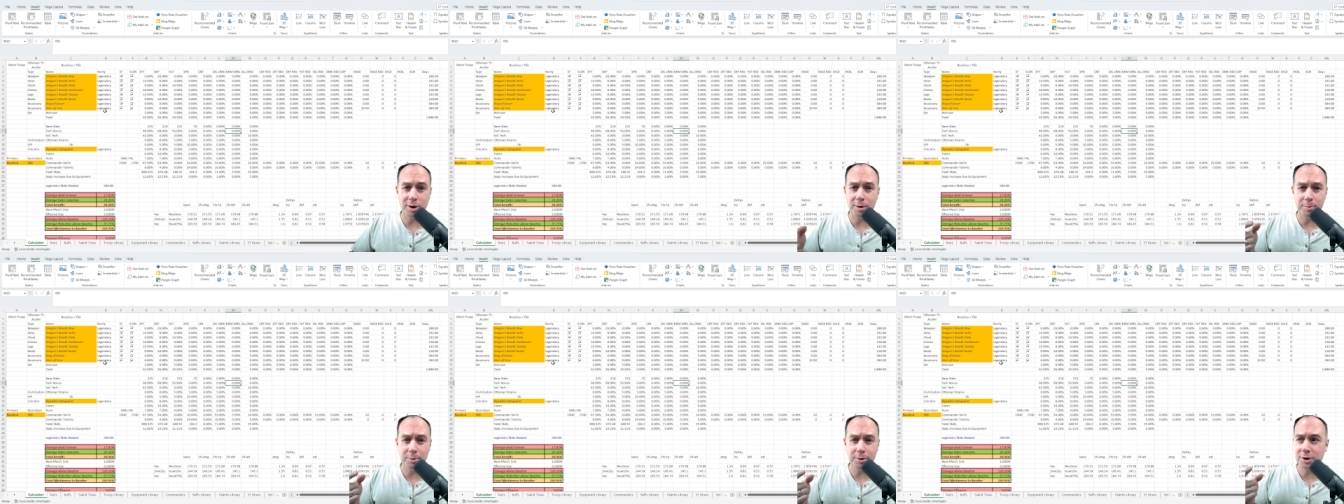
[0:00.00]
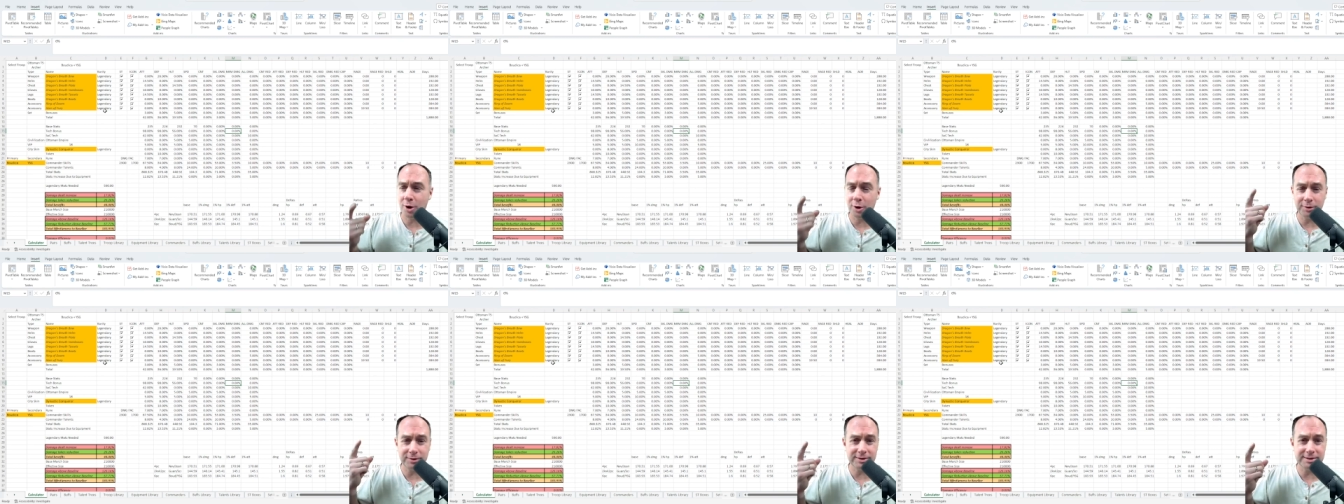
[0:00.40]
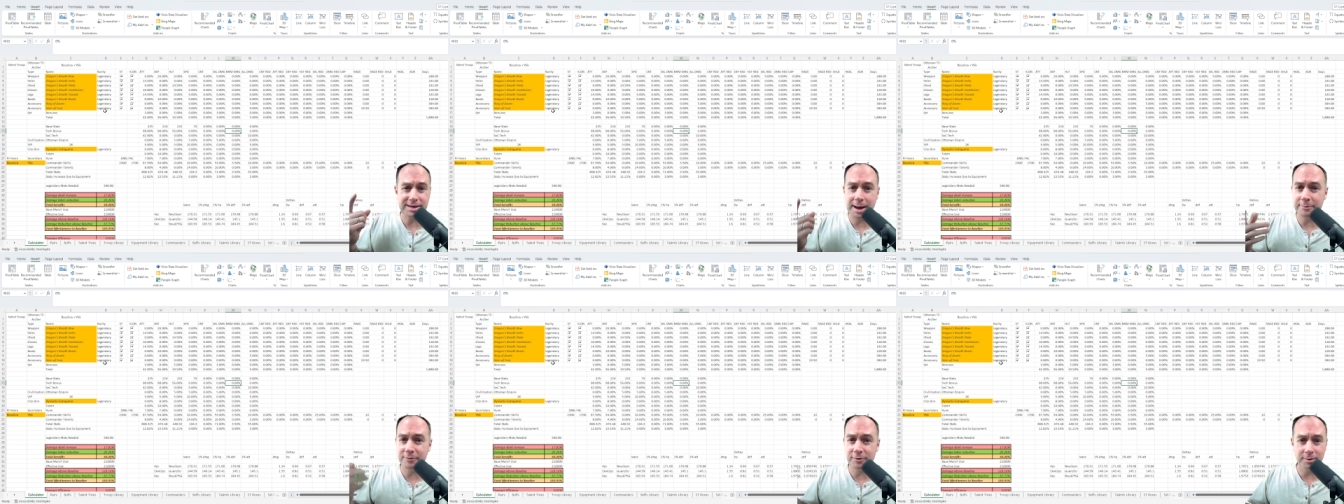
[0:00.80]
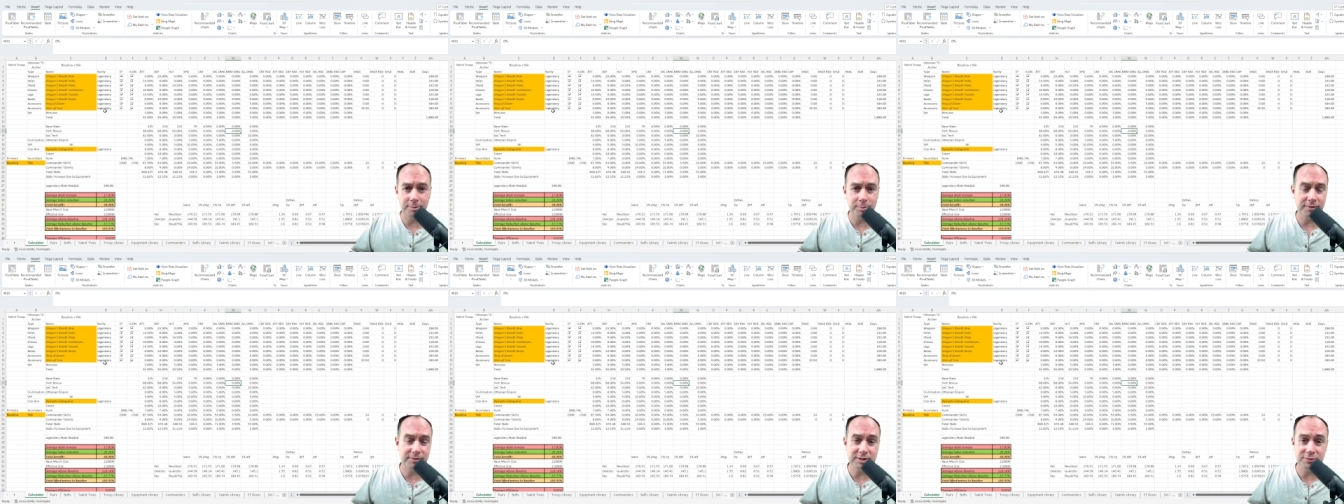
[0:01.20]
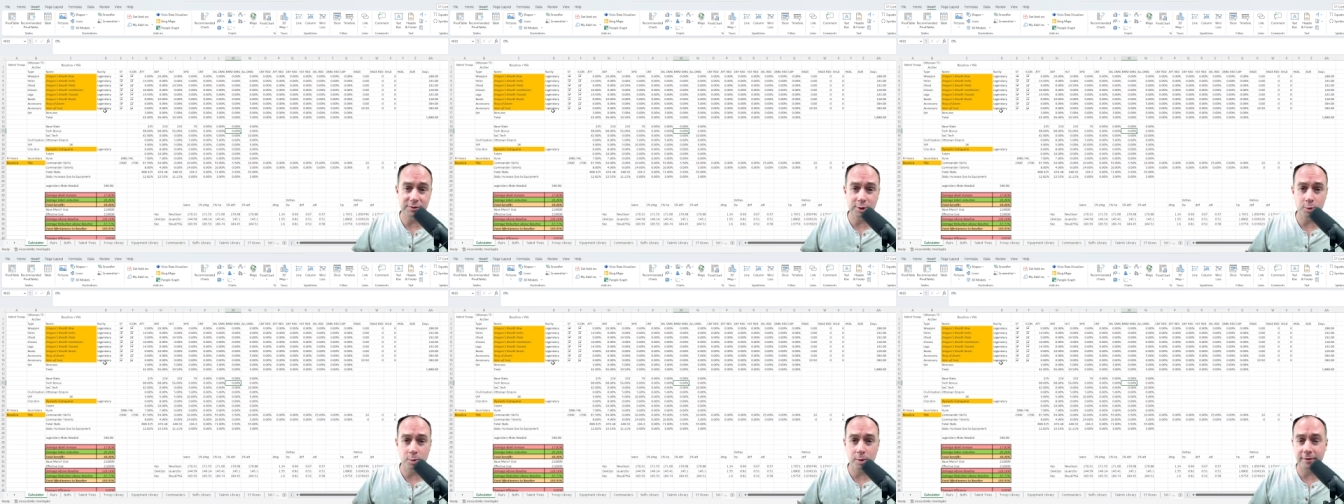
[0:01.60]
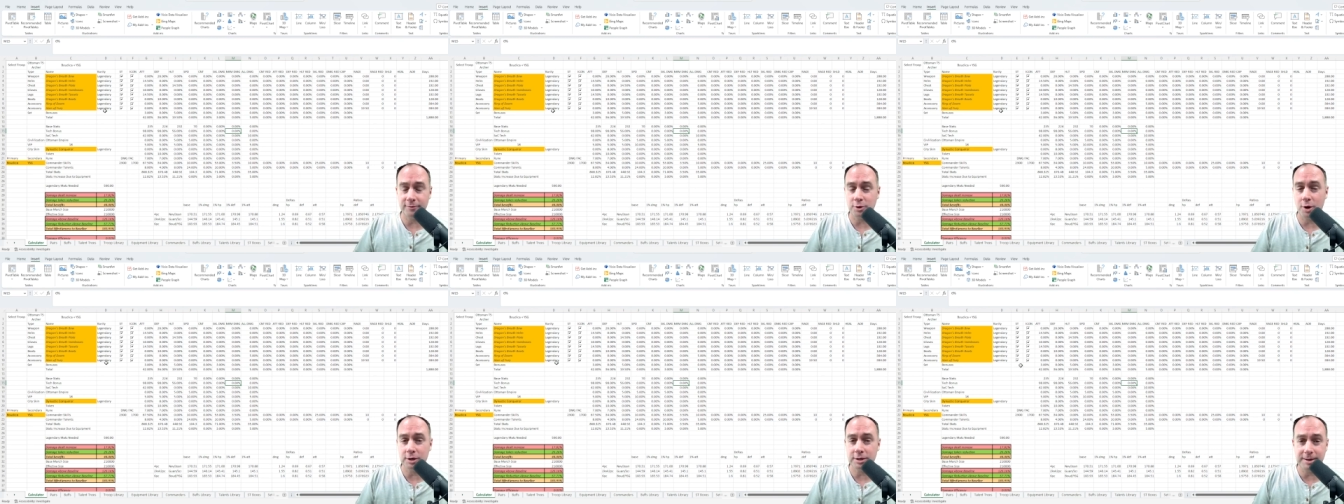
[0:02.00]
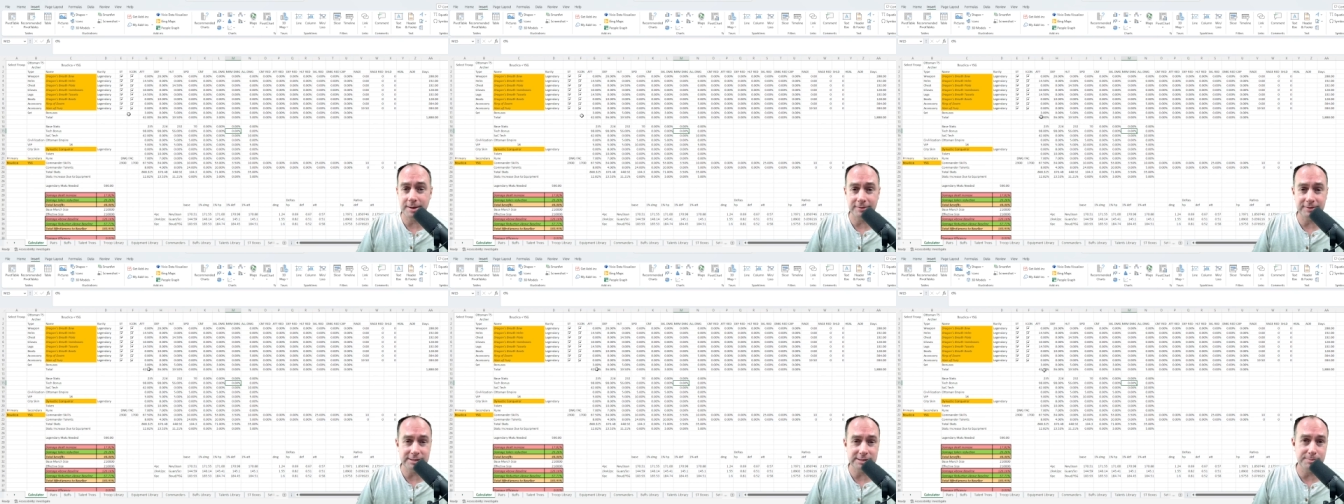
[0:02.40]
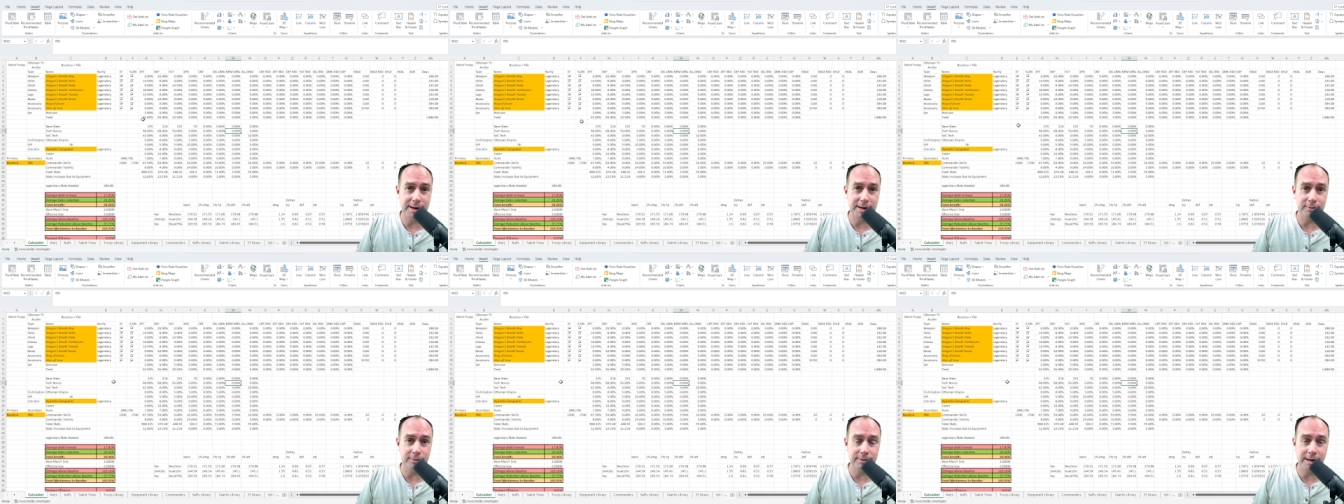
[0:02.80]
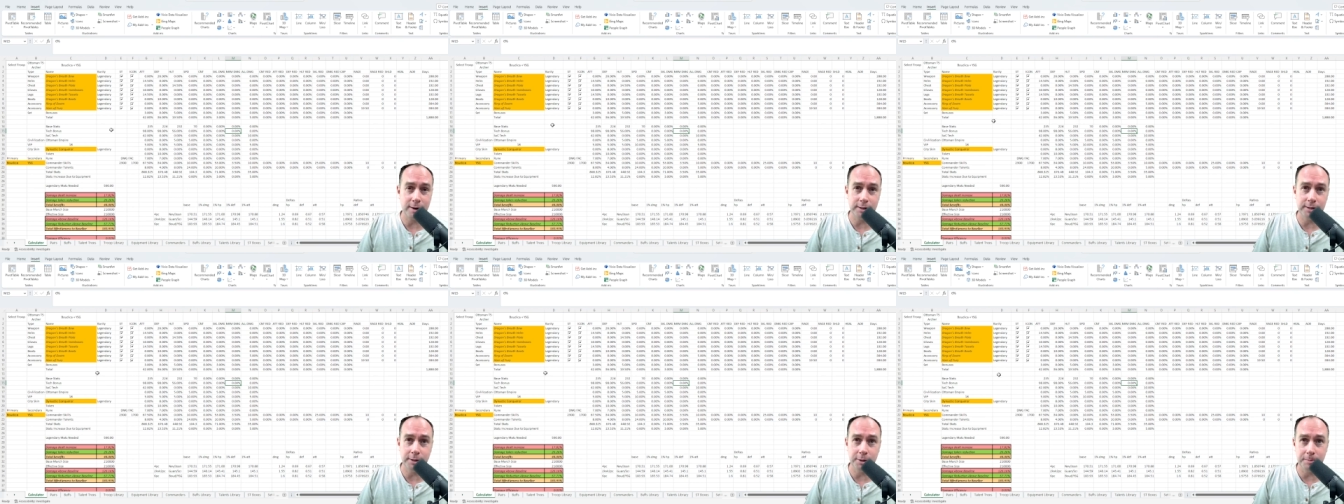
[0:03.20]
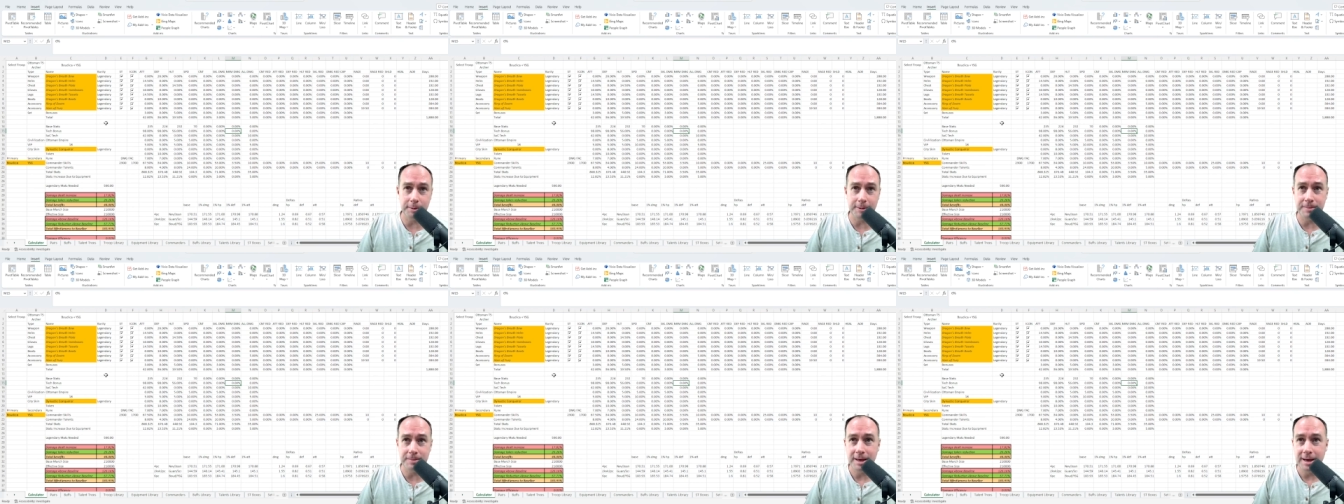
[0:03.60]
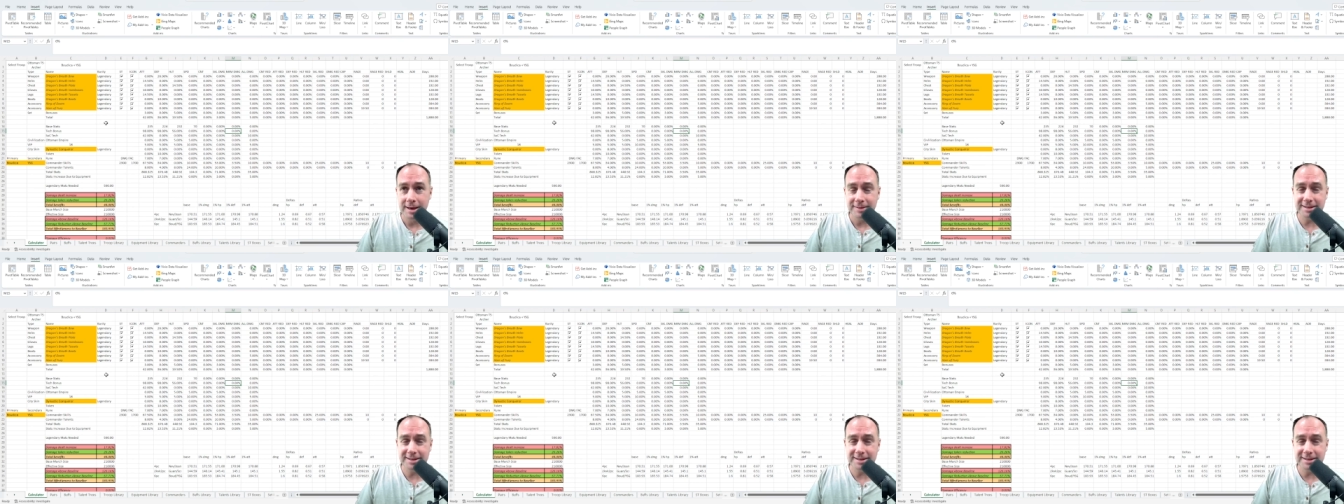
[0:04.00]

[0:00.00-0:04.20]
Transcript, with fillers: I'll, I'll put a card at the top for a previous video where I've talked about this battle calculator. But